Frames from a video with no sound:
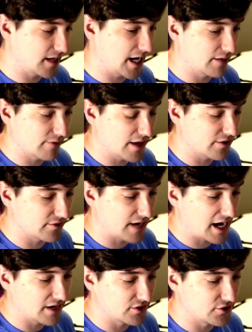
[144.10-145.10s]
I'd rather
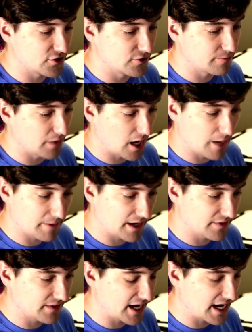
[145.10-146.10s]
not dupe up
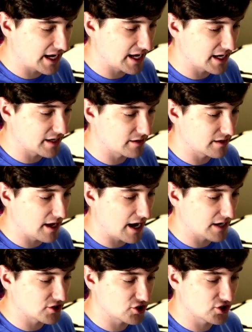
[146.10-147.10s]
on that, and
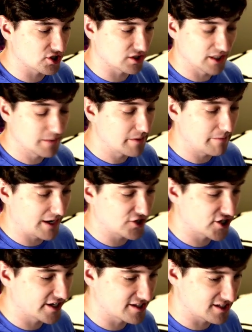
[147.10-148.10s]
I should just limit my
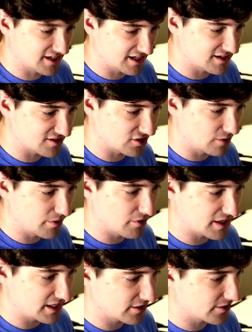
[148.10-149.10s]
chances of getting
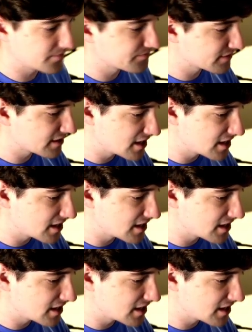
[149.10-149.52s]
Slowpoke here.